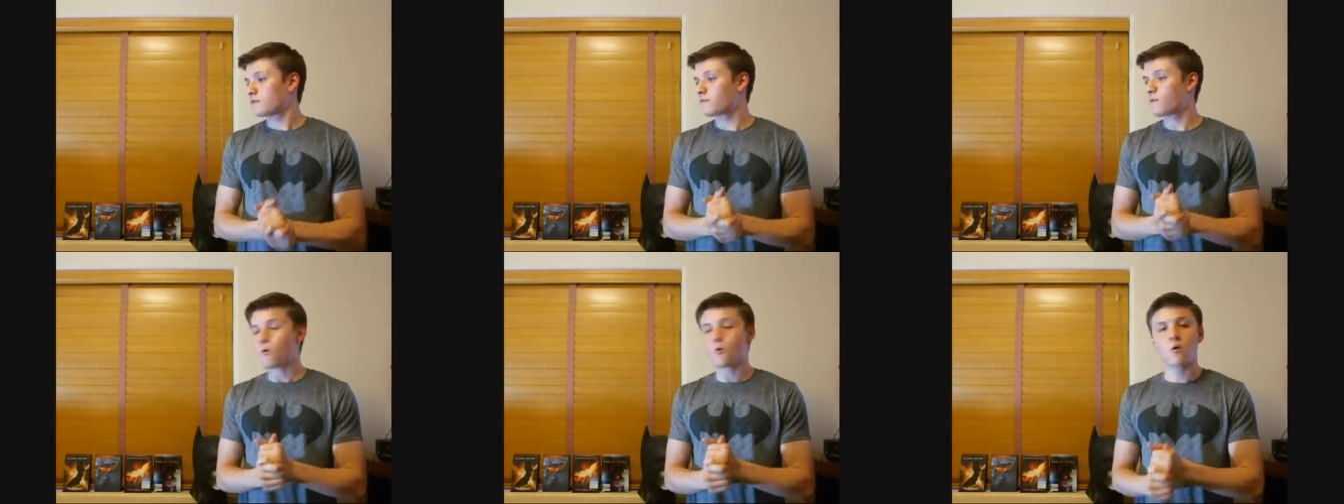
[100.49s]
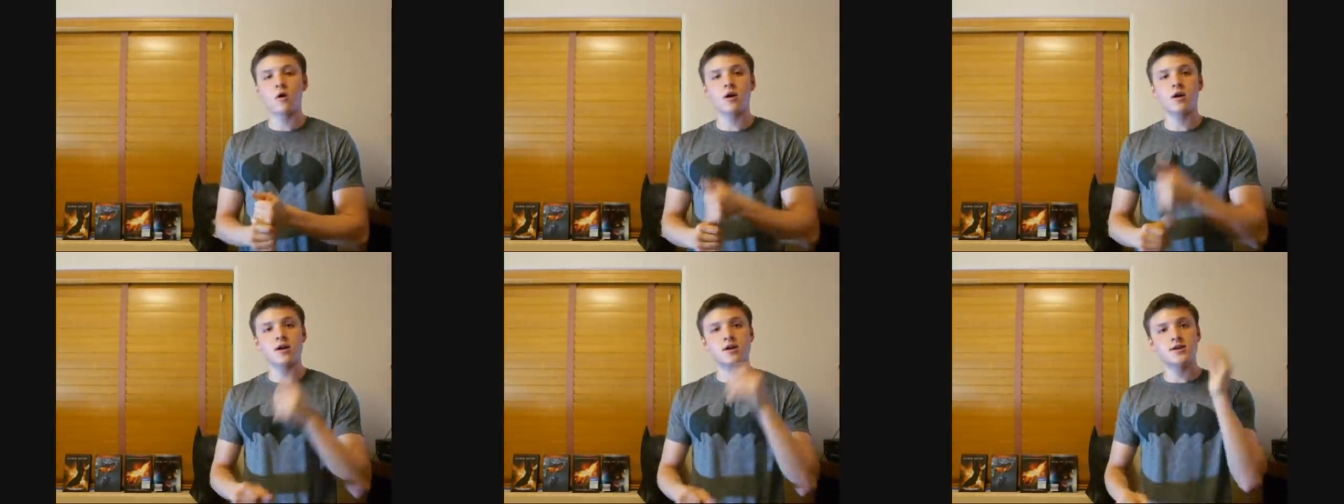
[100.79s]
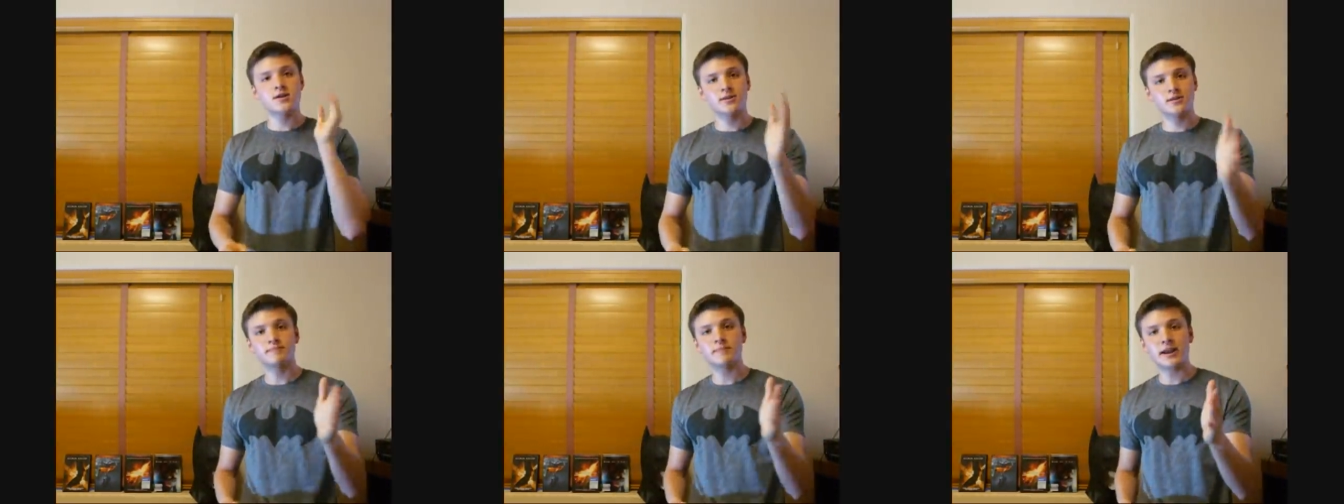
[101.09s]
for
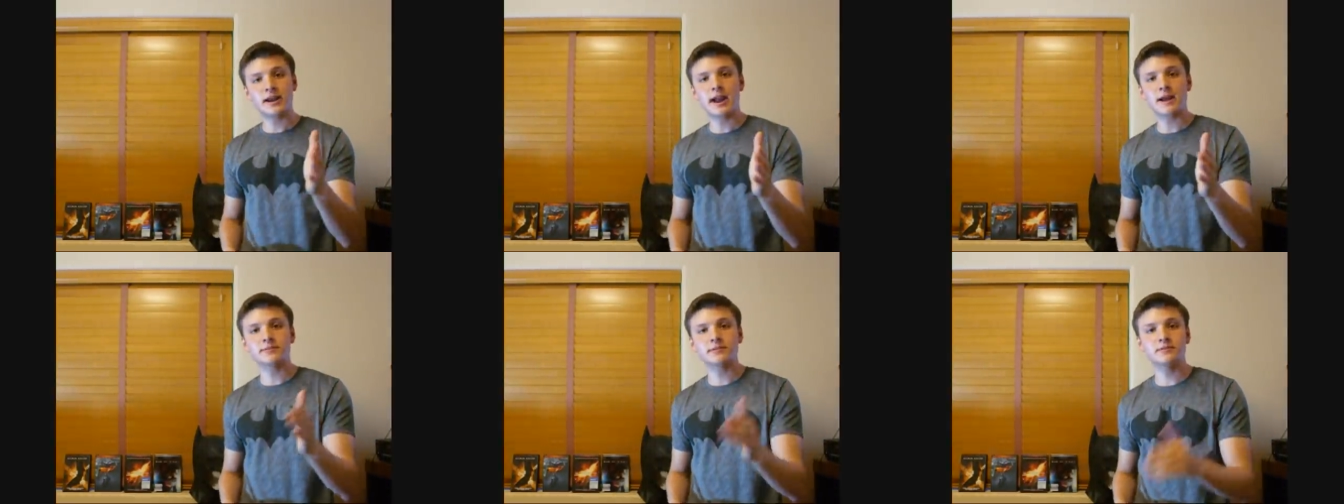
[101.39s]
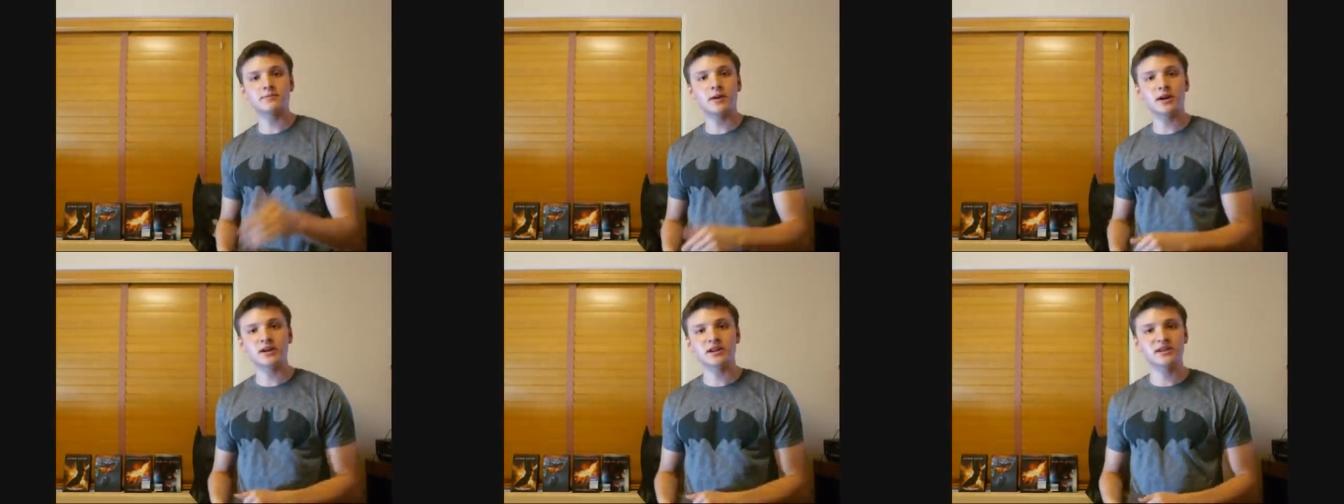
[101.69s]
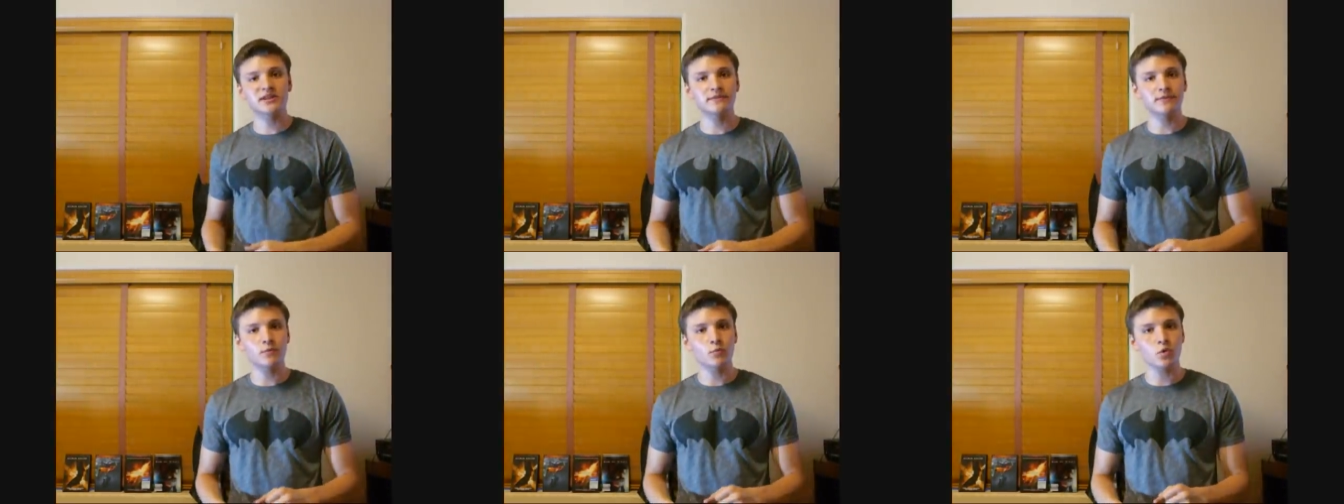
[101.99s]
my Captain America
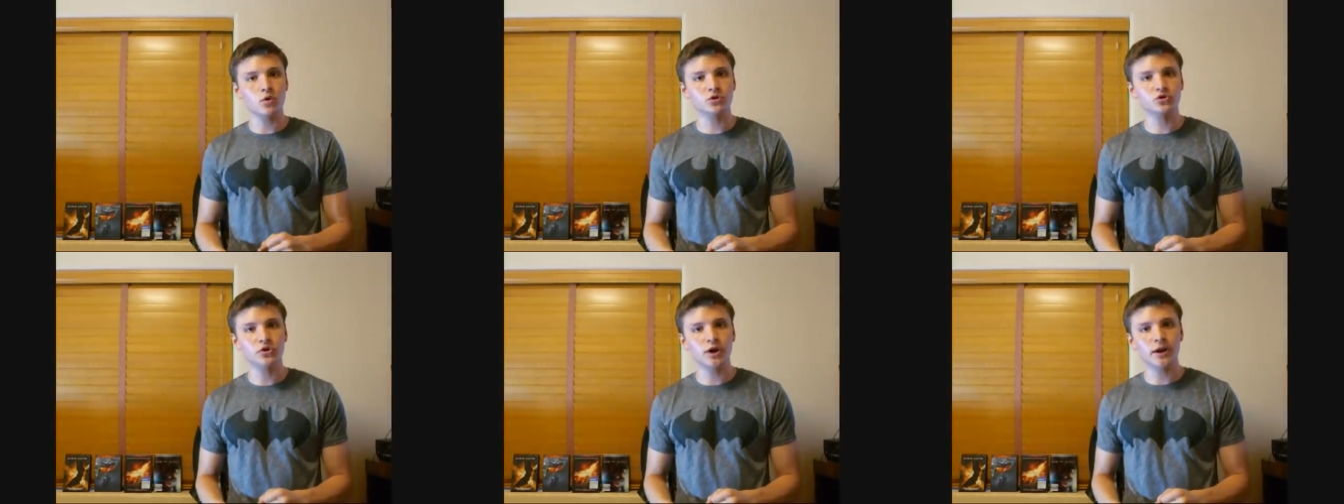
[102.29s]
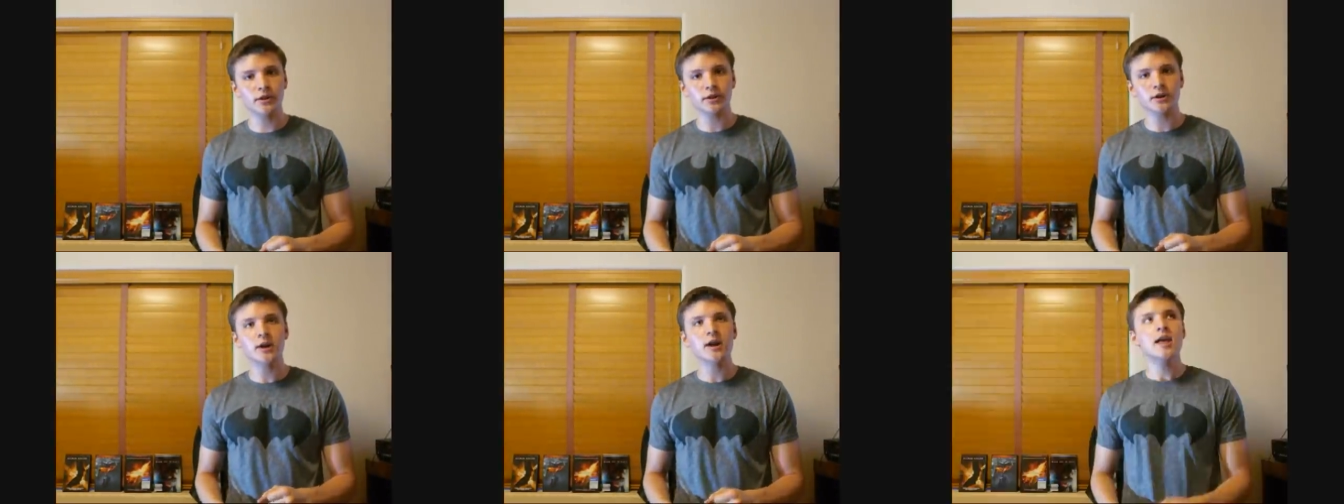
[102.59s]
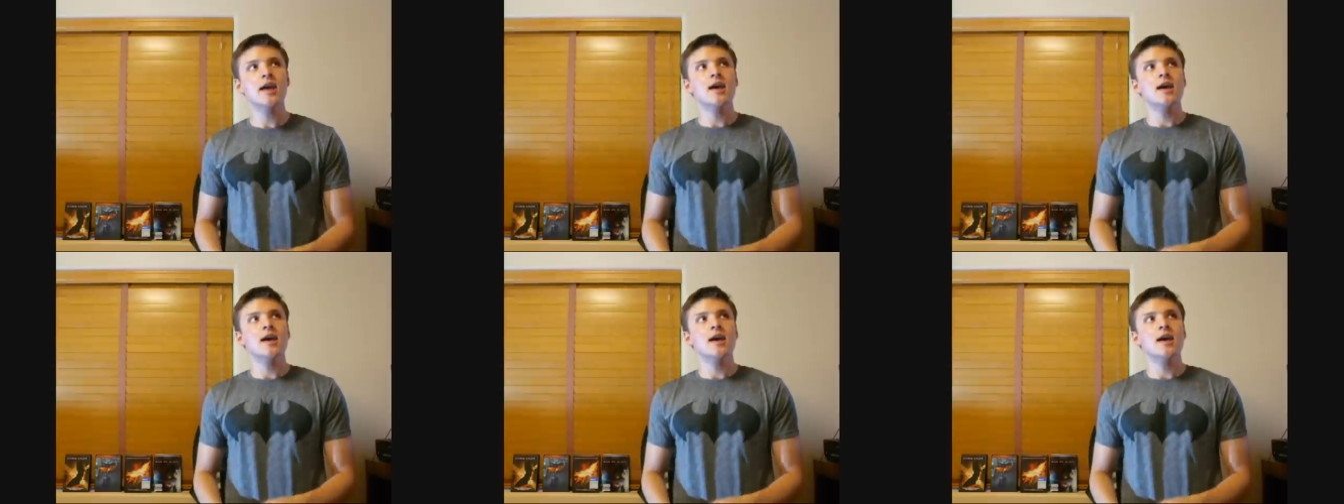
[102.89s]
Civil War trailer,